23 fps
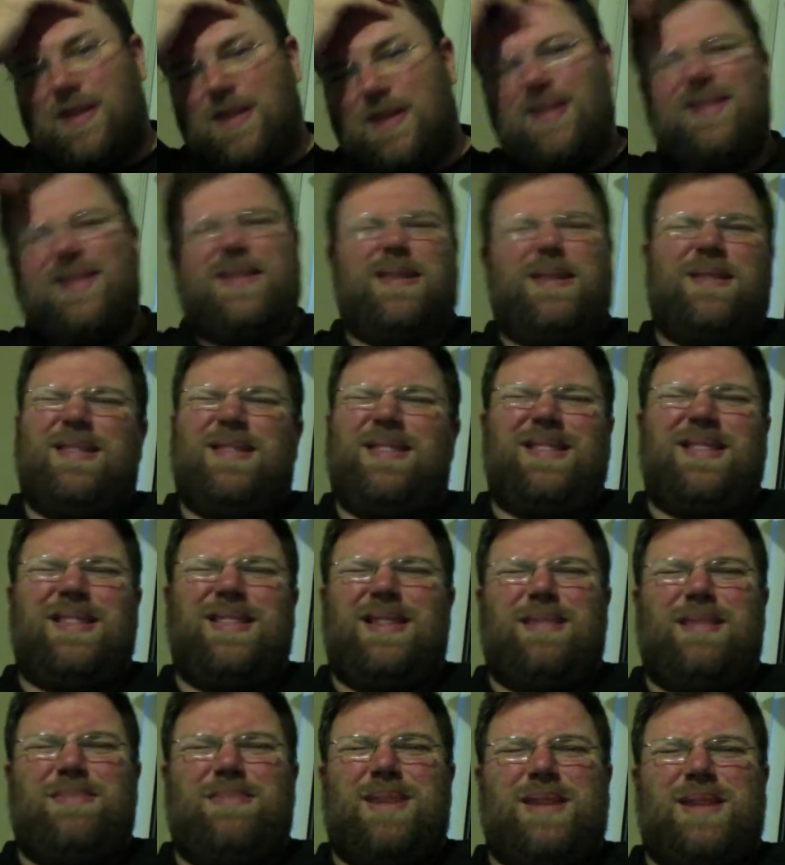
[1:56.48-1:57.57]
Is it
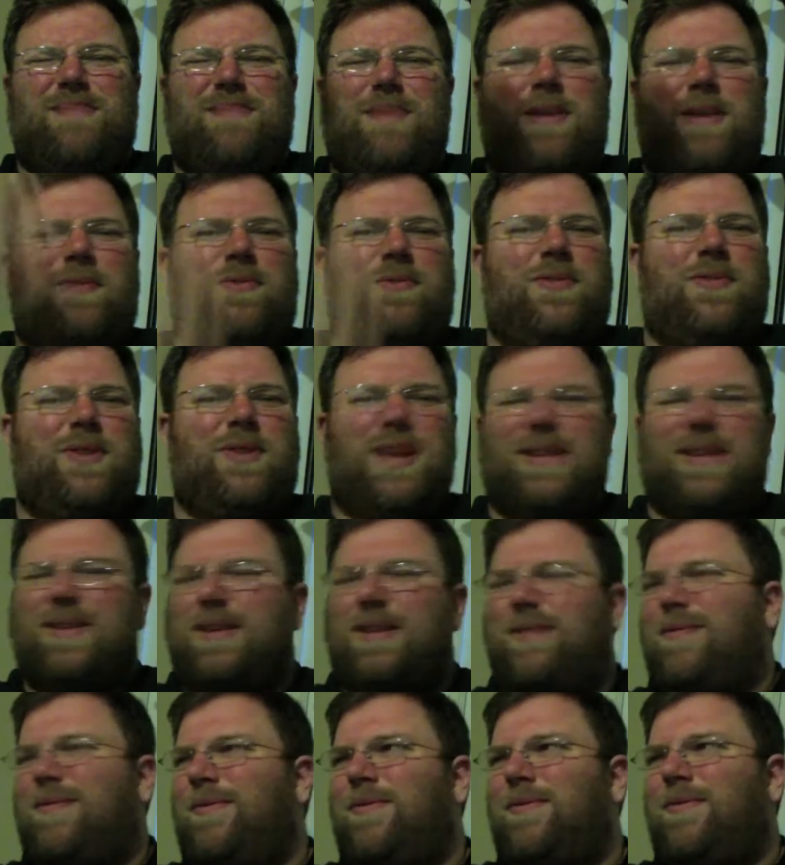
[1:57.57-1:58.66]
mixed metaphor? That's not
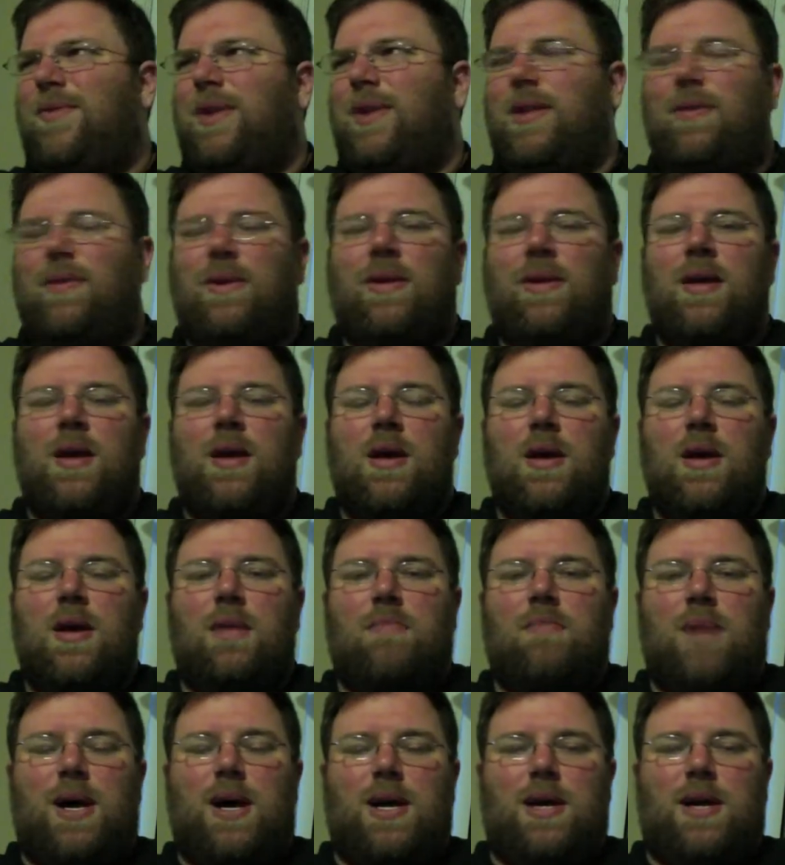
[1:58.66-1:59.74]
even really right.
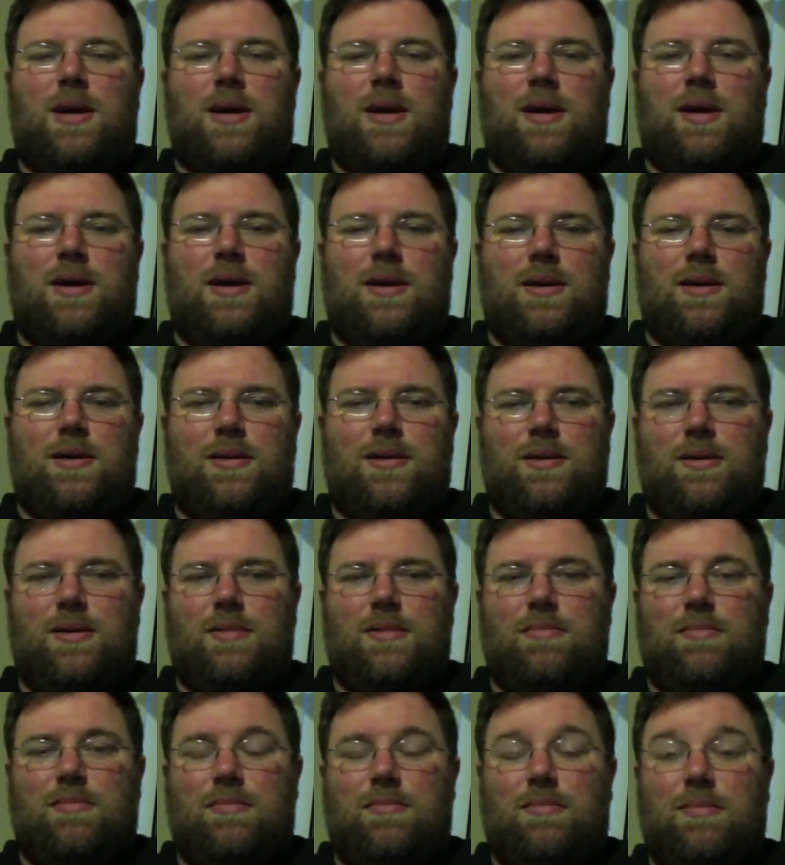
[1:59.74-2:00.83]
My
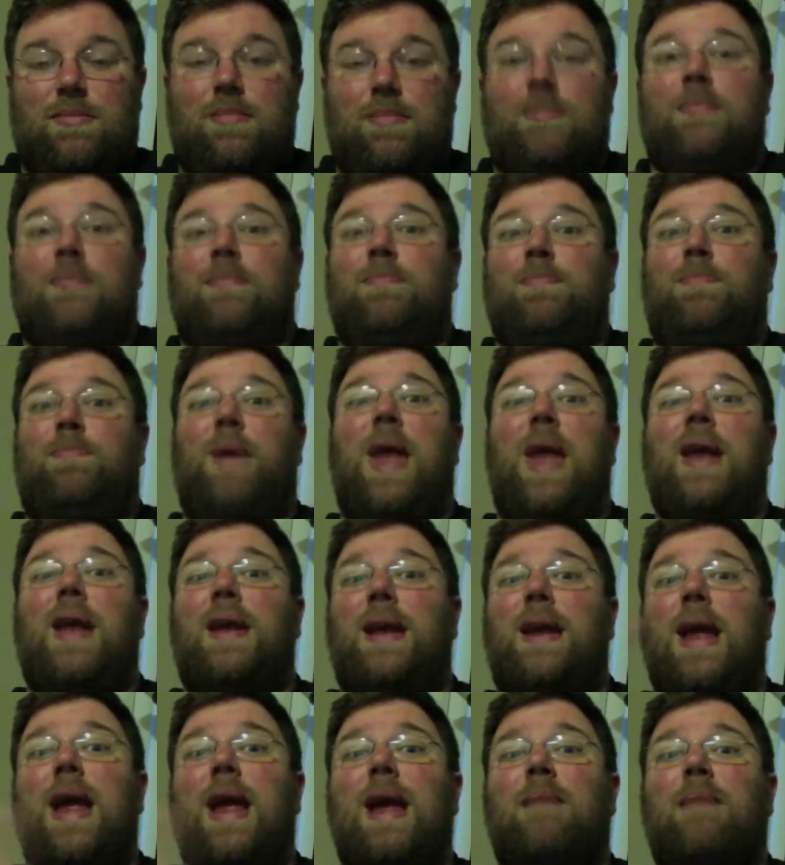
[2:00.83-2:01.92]
pet
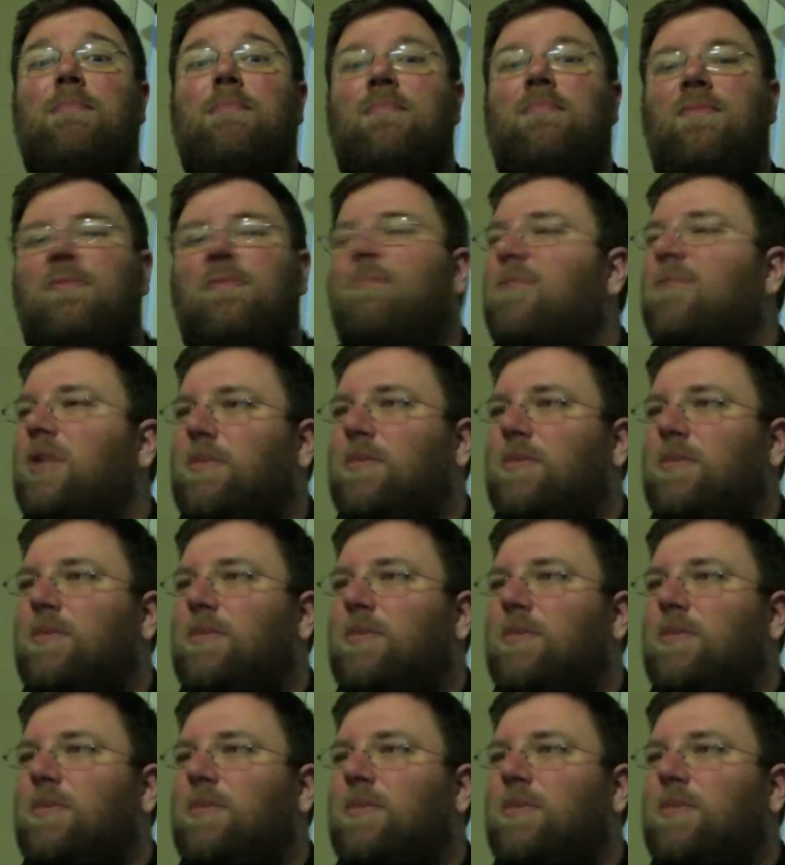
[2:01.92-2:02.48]
name for the